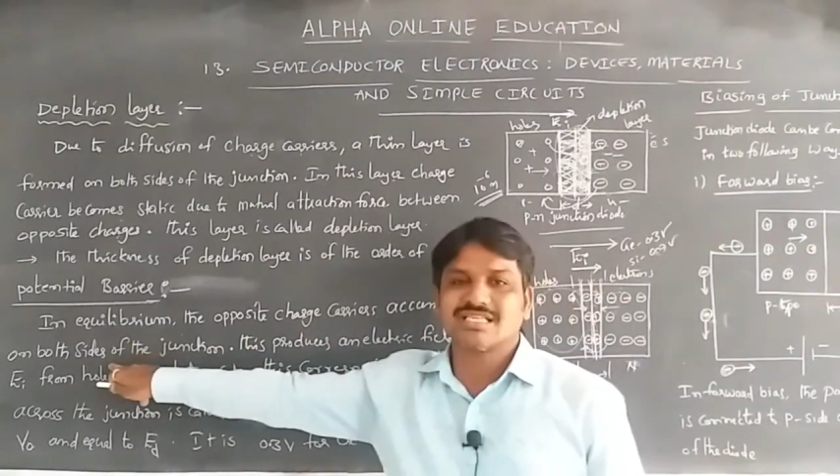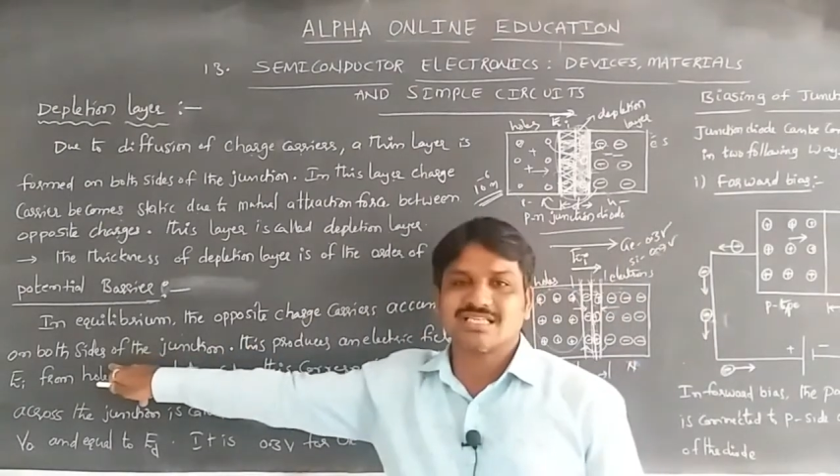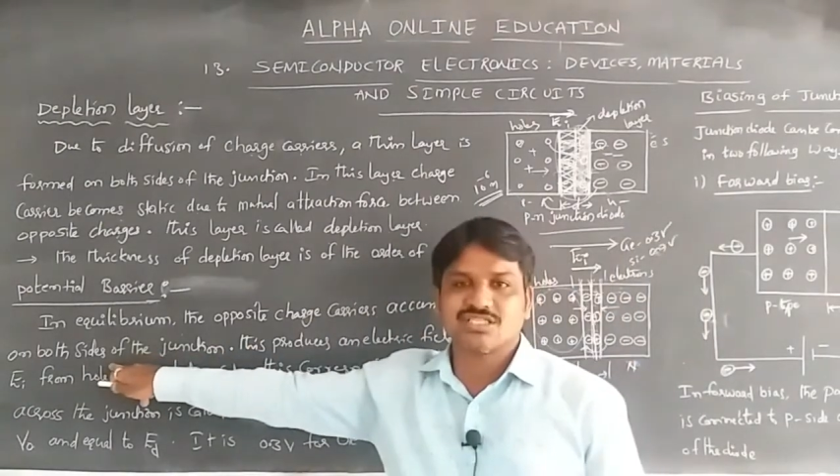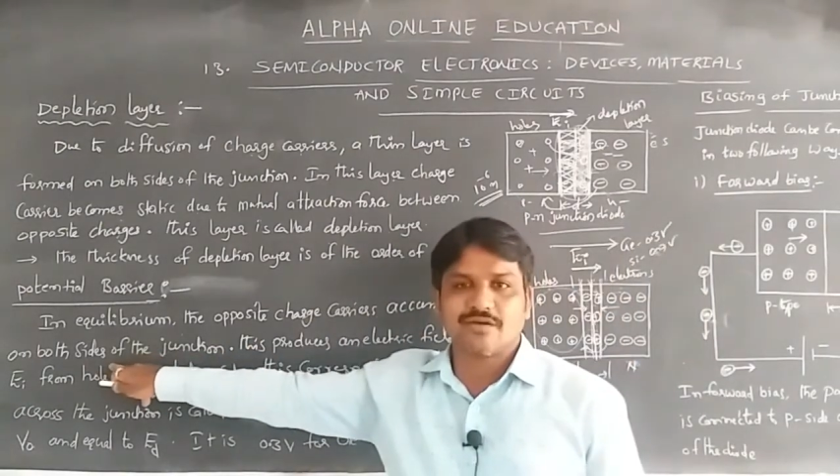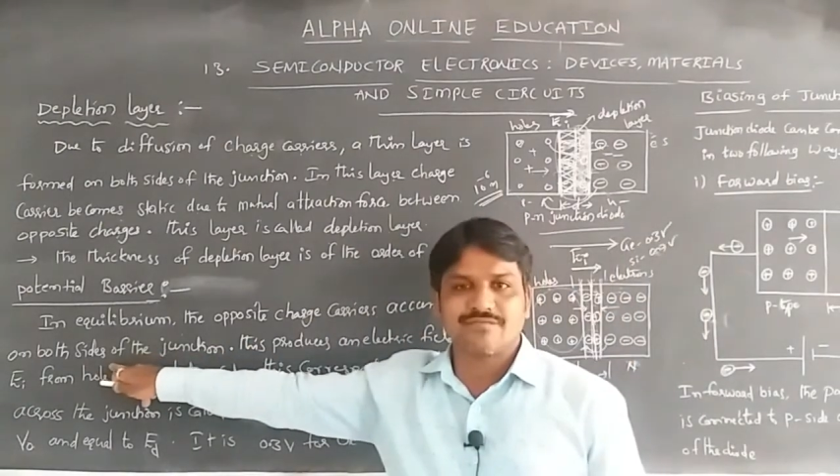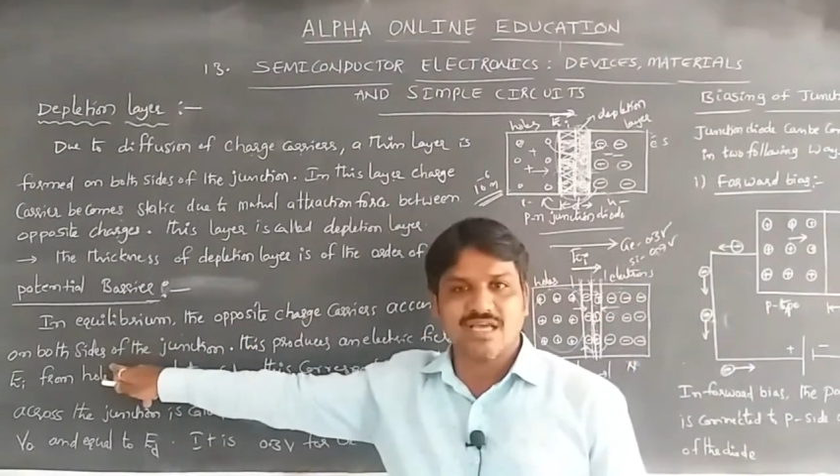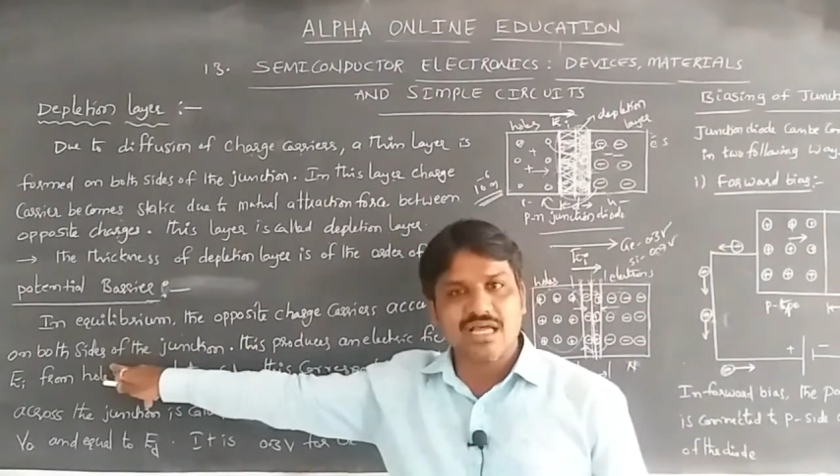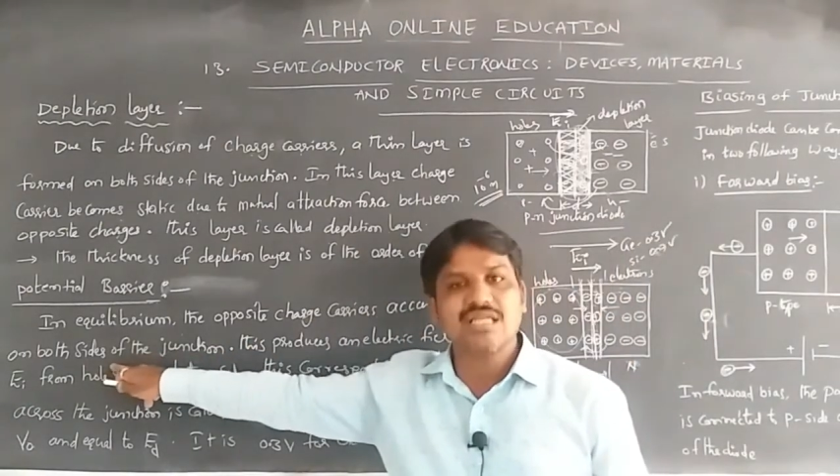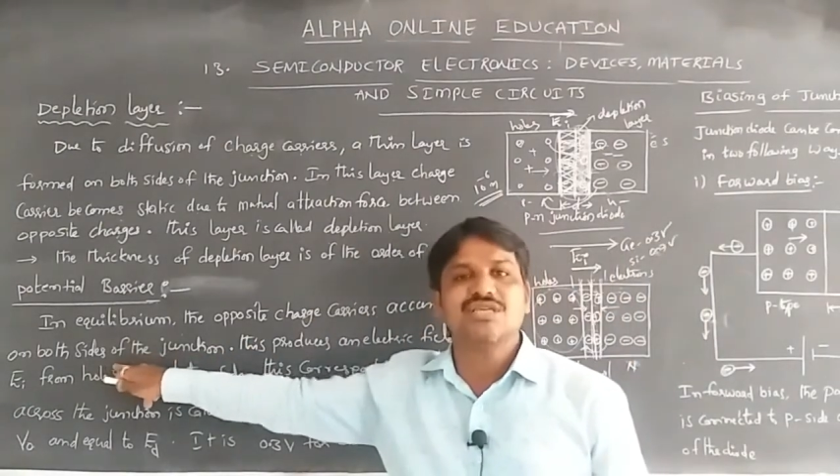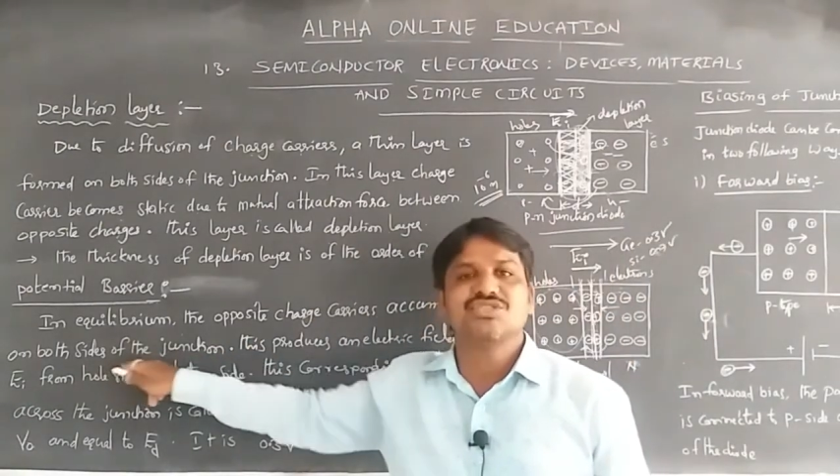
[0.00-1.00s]
sides of
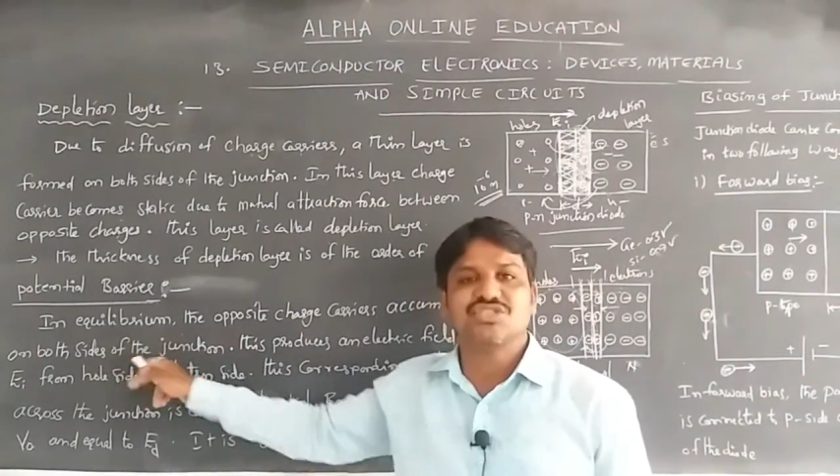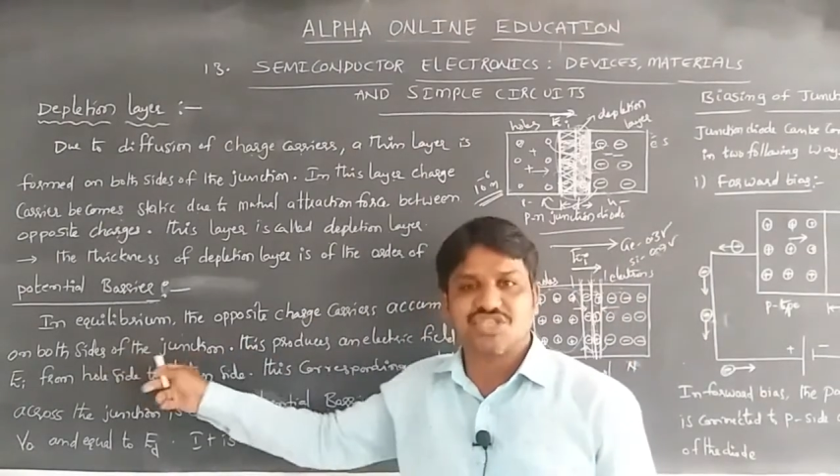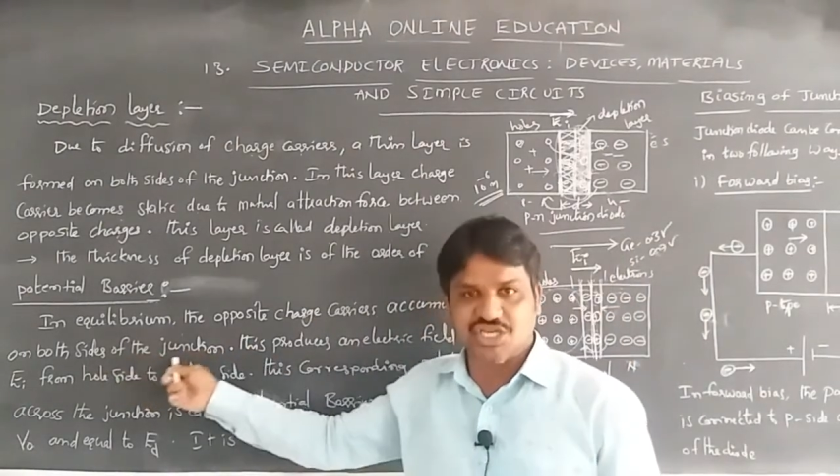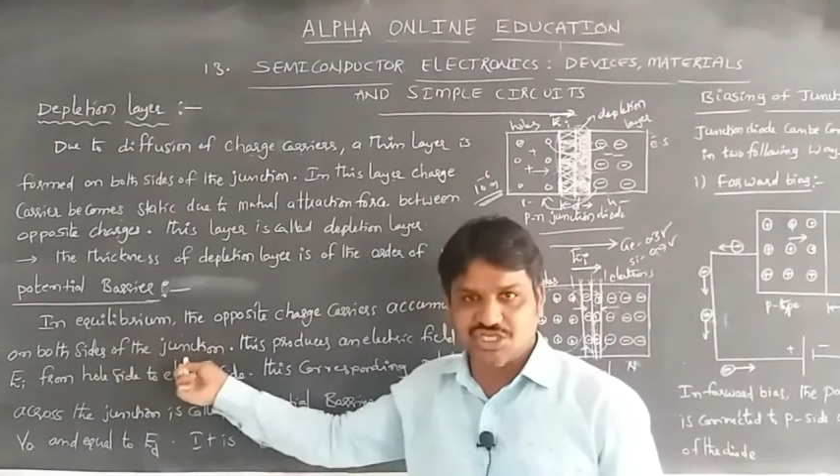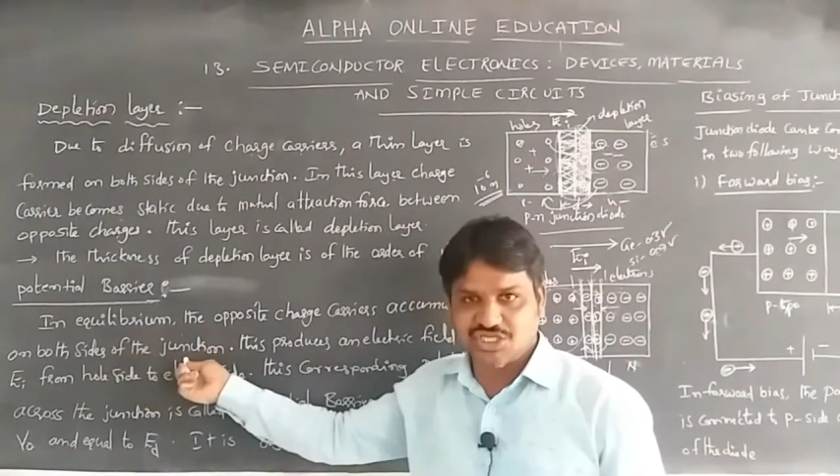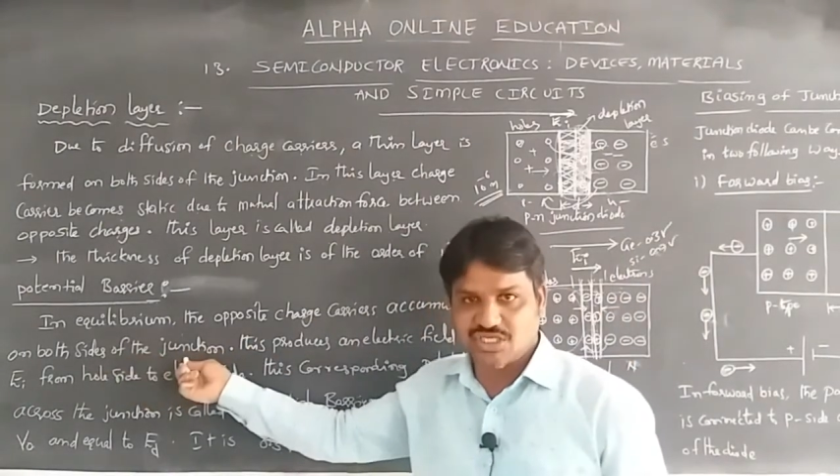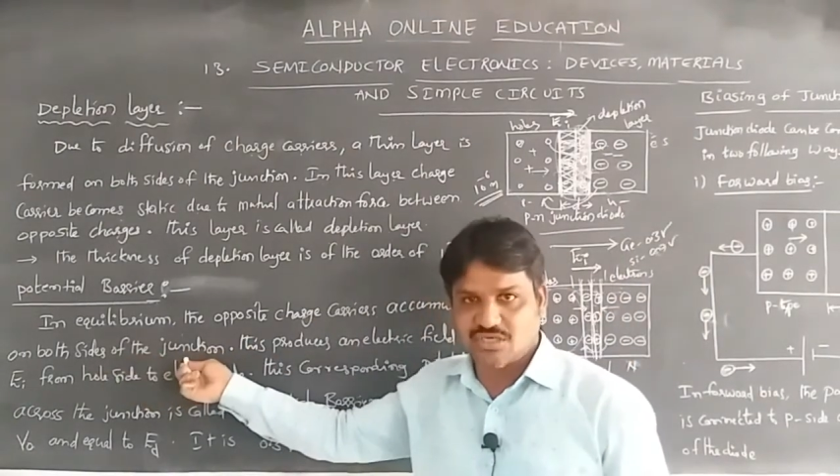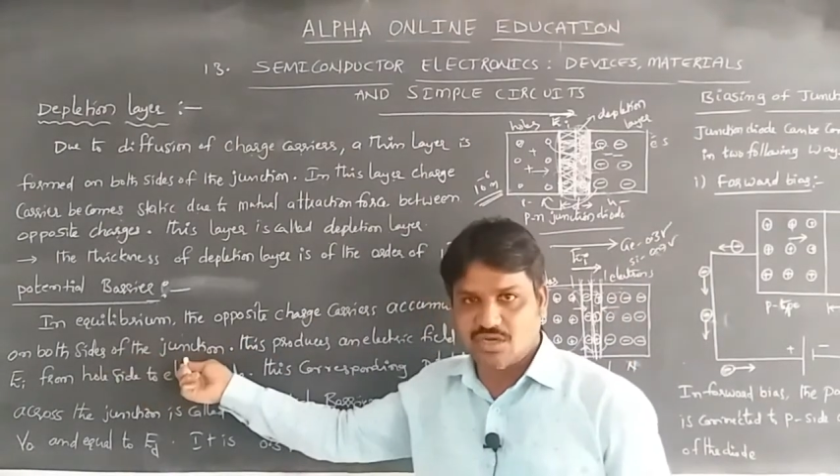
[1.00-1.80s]
the junction,